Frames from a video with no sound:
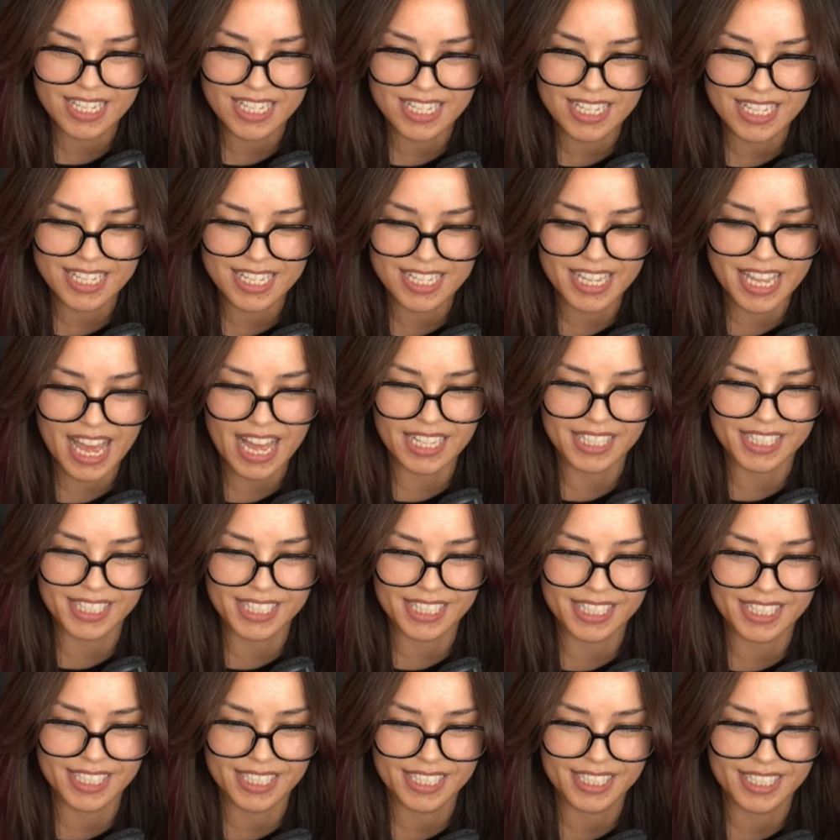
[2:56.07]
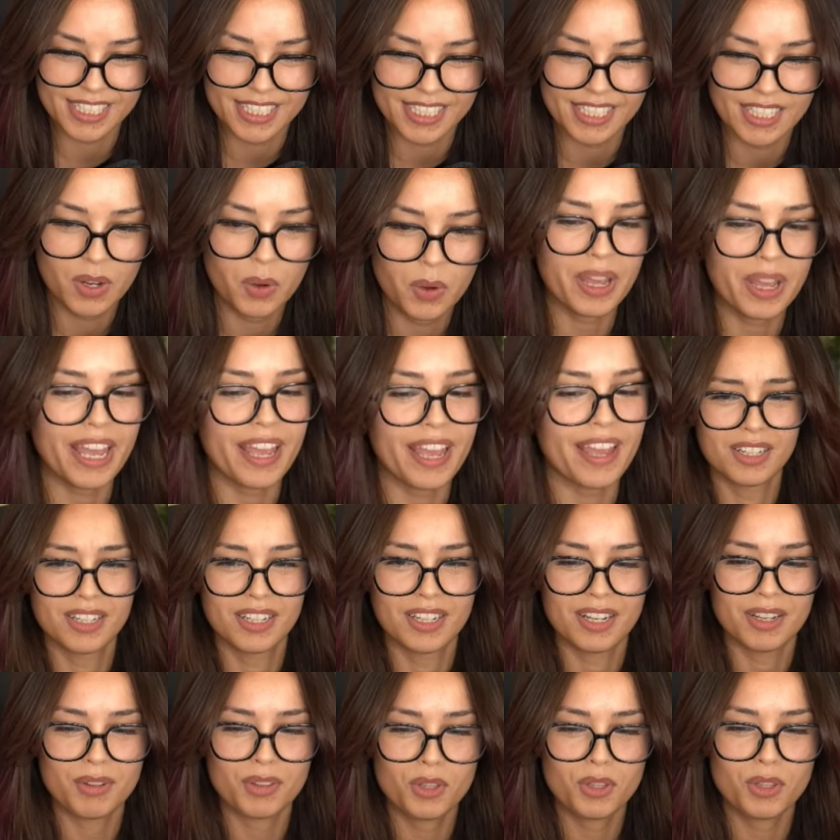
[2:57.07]
Yes. Okay,
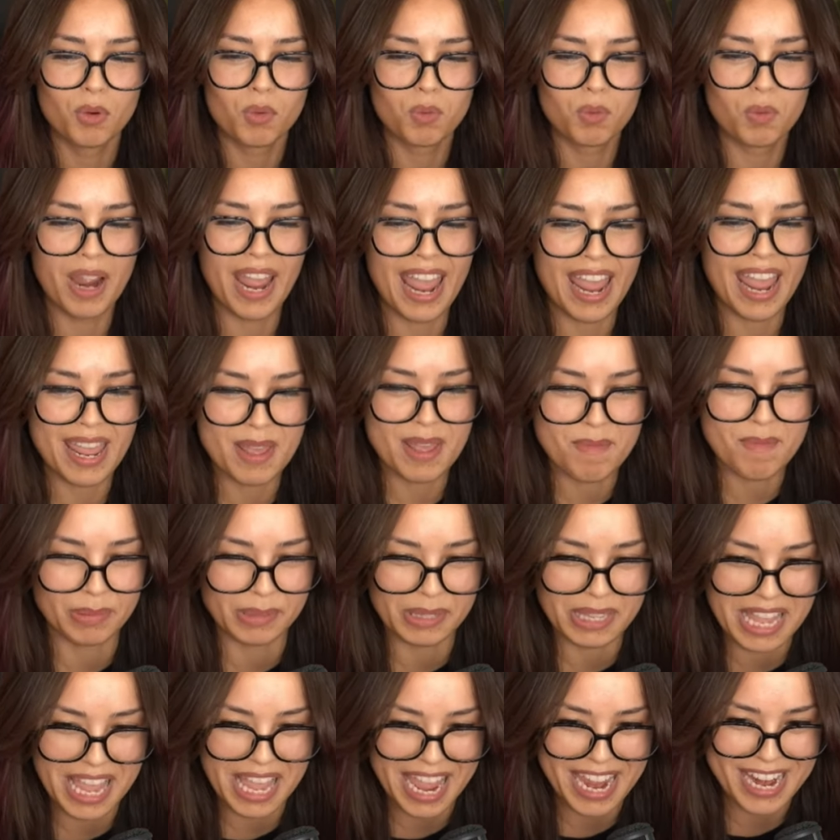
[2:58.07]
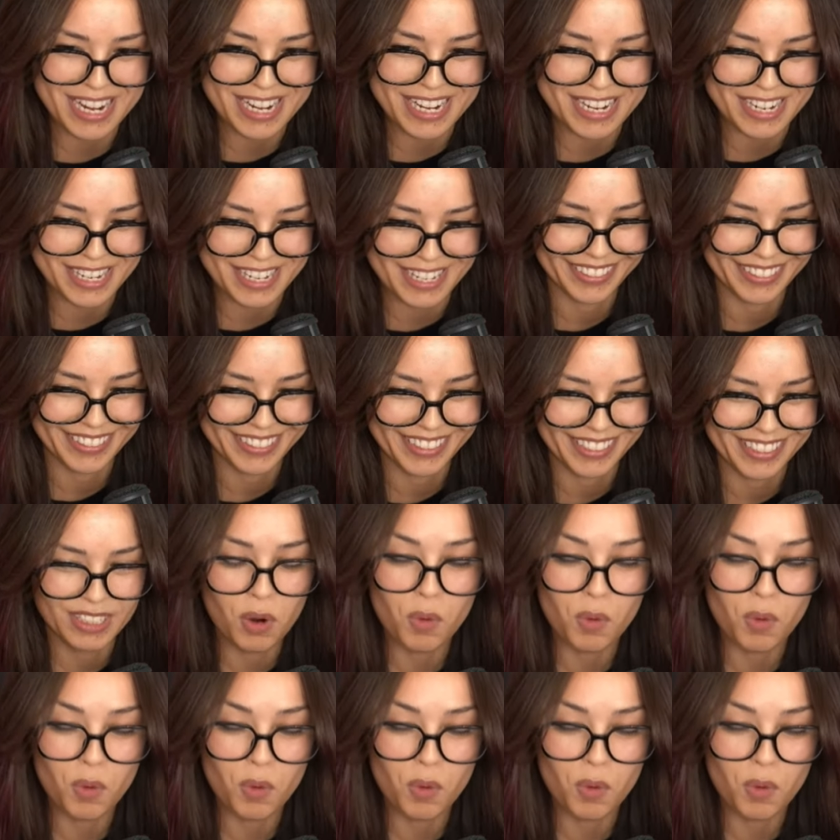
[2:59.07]
the Rayblade. The